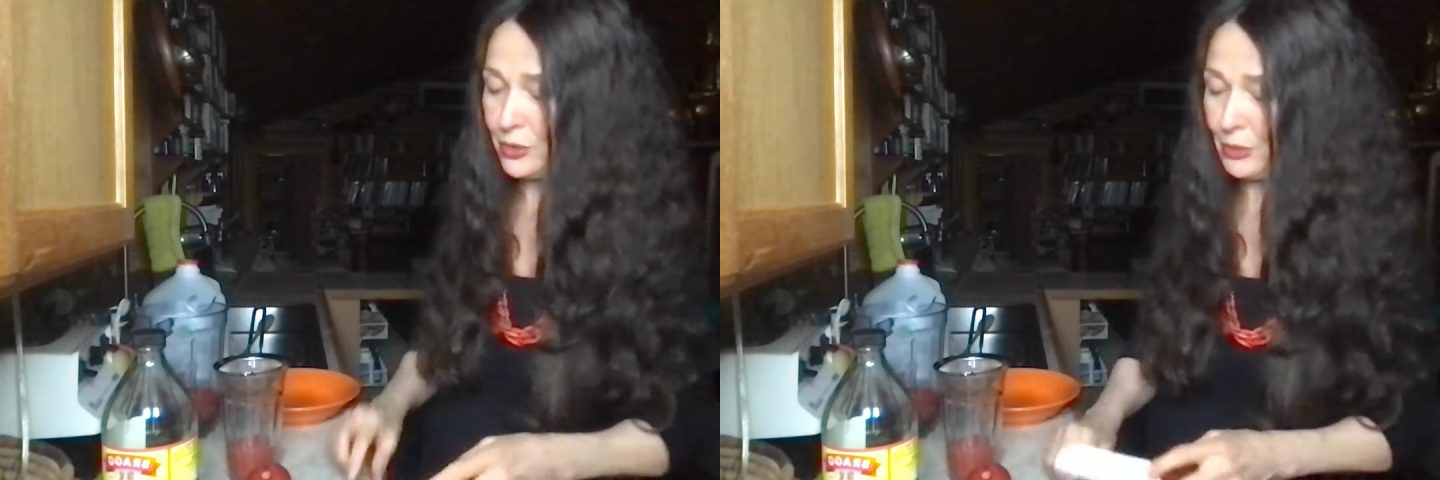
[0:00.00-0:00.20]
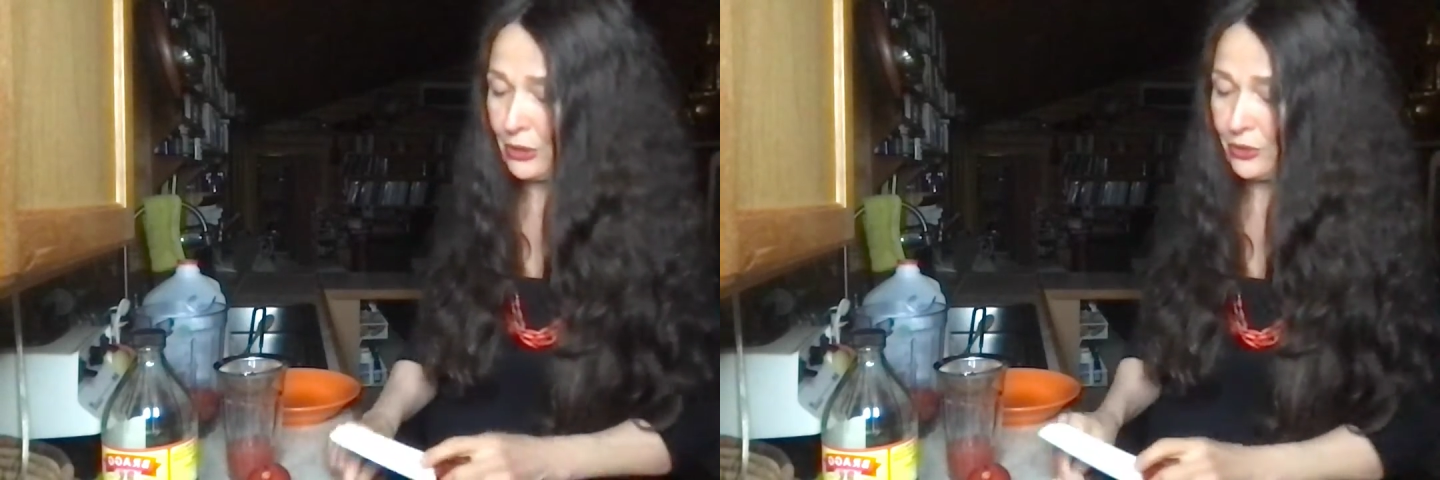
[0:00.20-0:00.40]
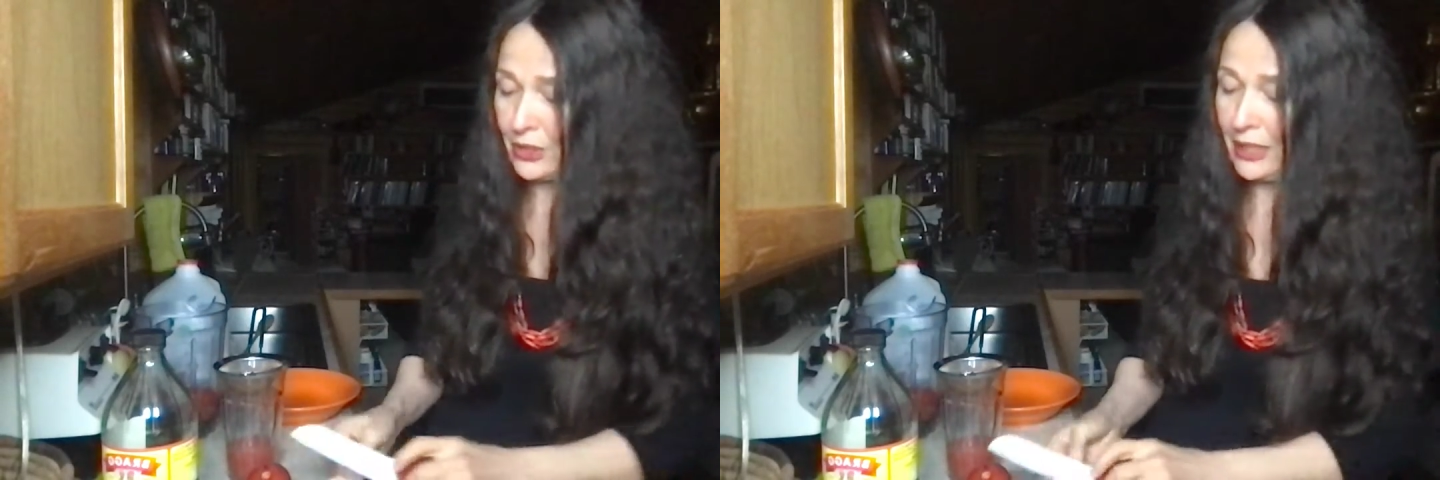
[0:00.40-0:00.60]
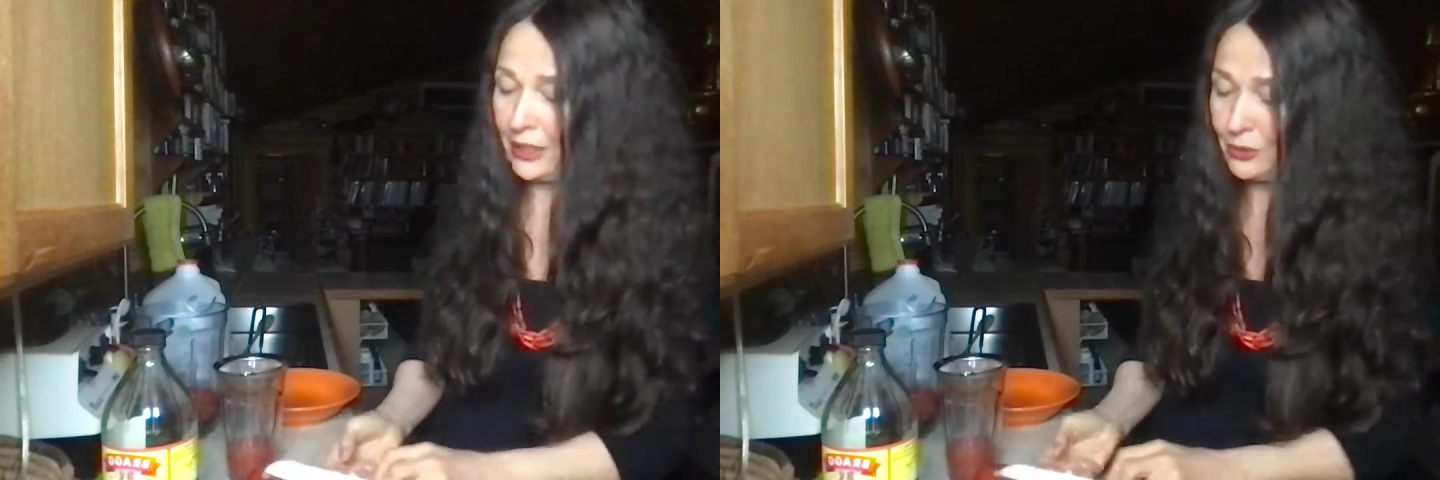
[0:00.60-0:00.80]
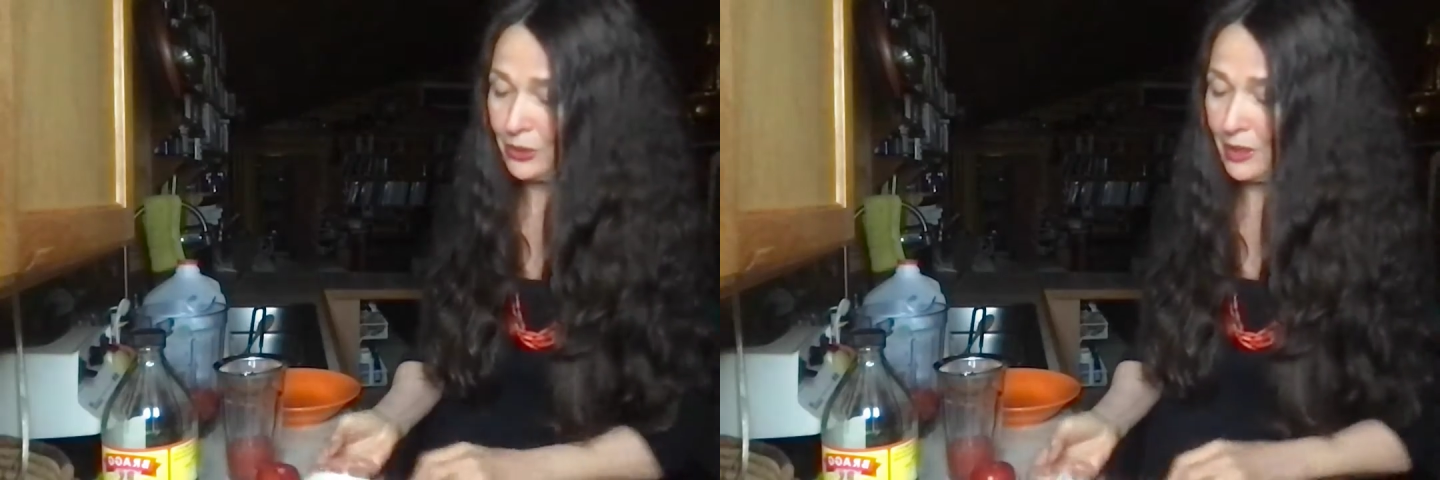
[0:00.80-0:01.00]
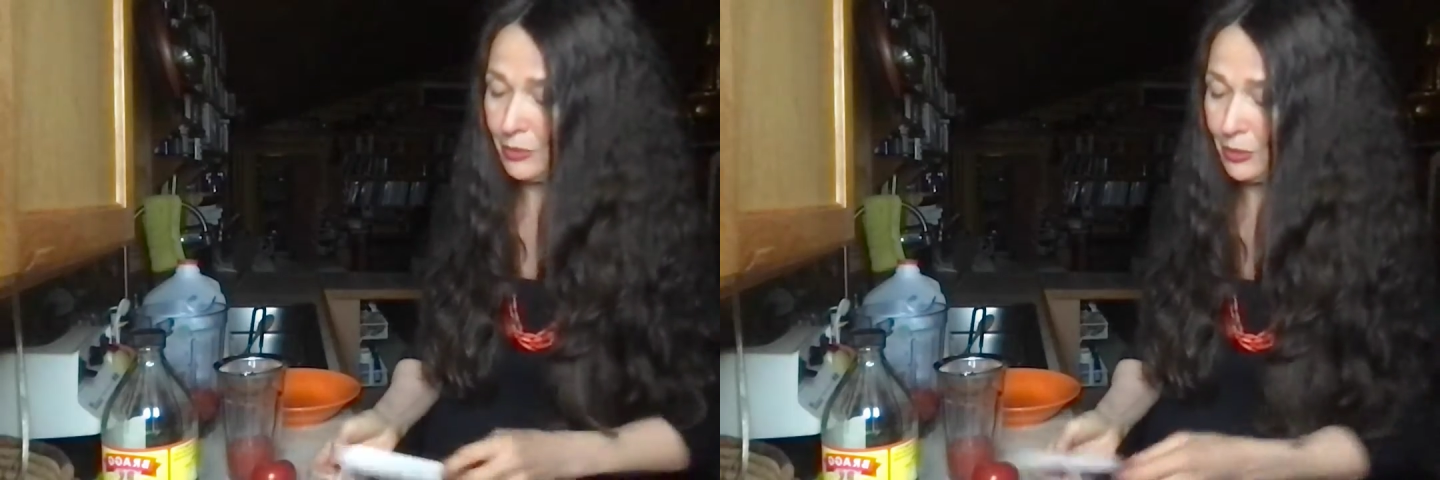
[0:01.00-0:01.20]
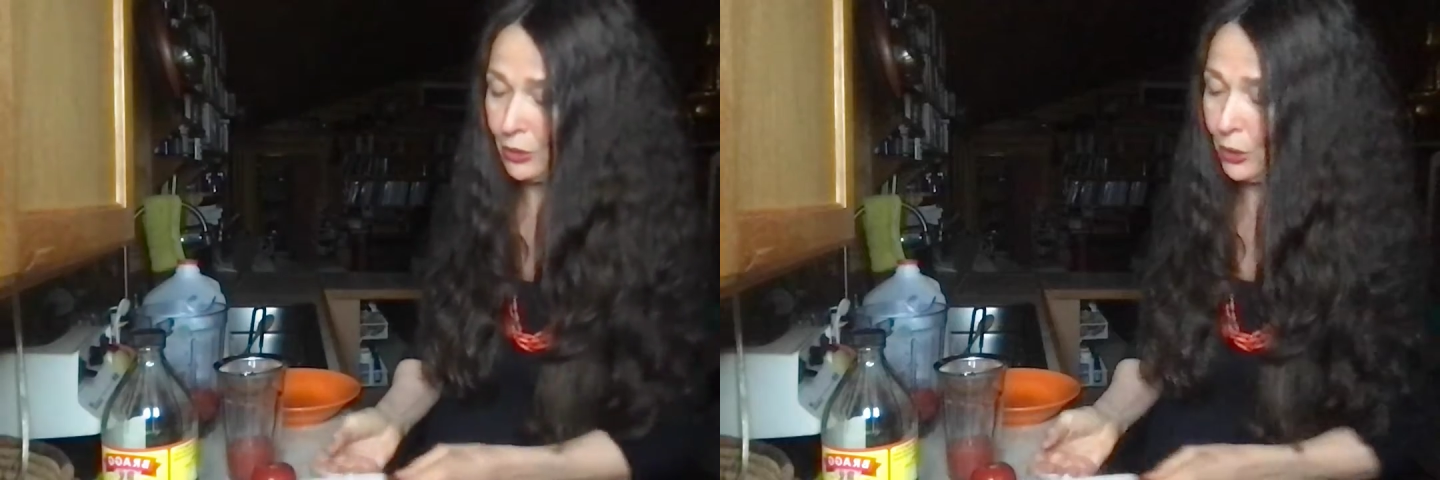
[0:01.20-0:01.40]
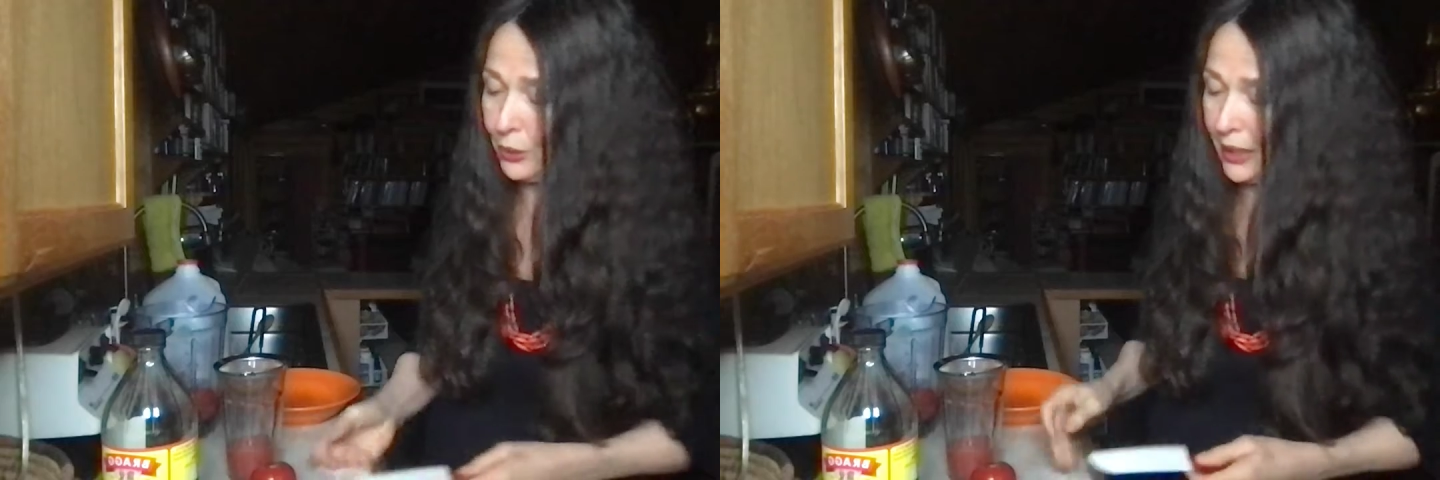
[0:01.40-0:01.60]
is, because I like to keep them
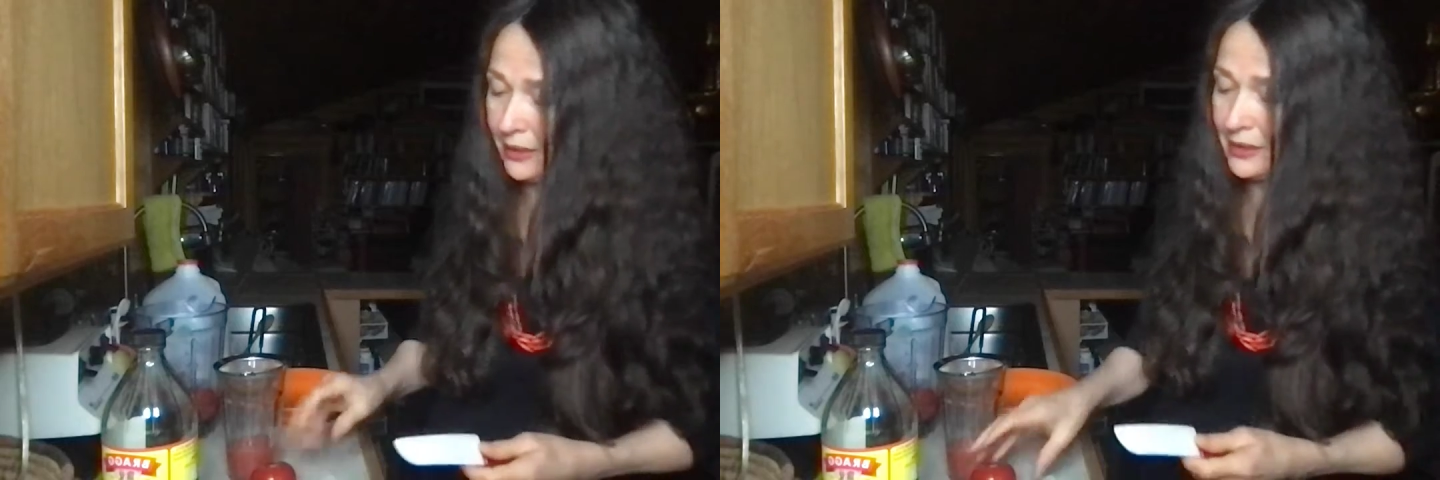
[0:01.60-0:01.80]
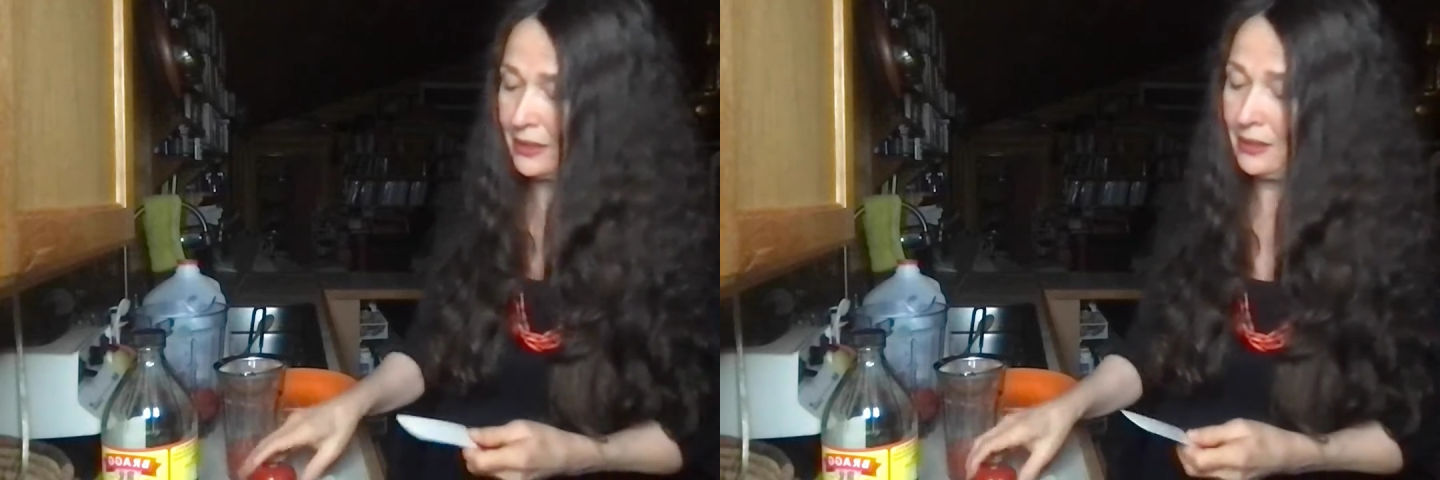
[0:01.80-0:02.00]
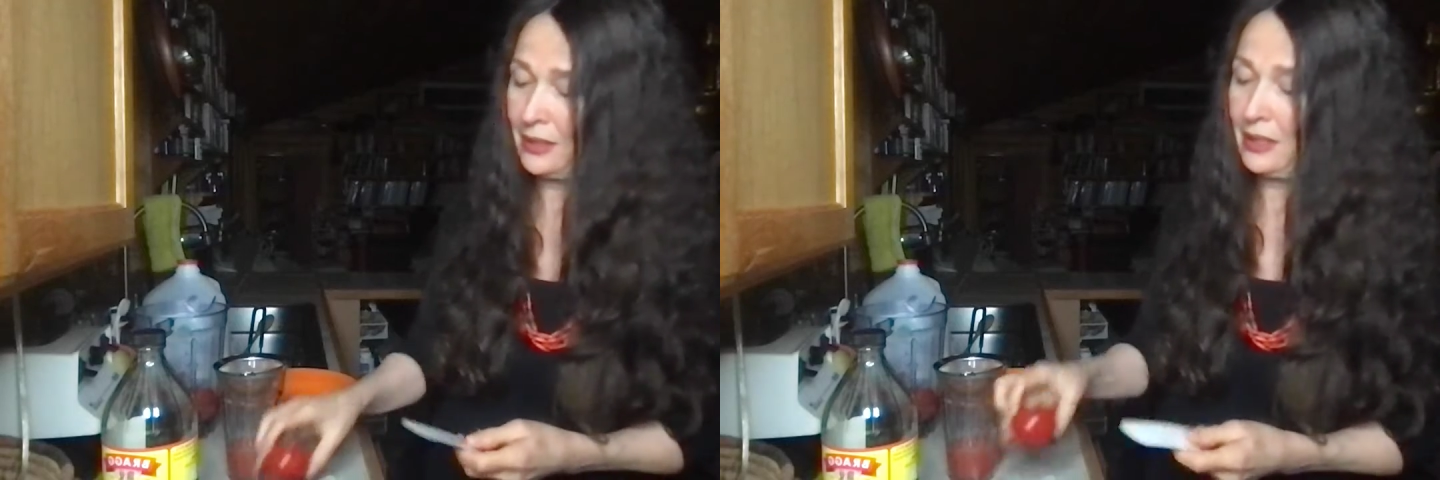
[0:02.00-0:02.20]
low lectin,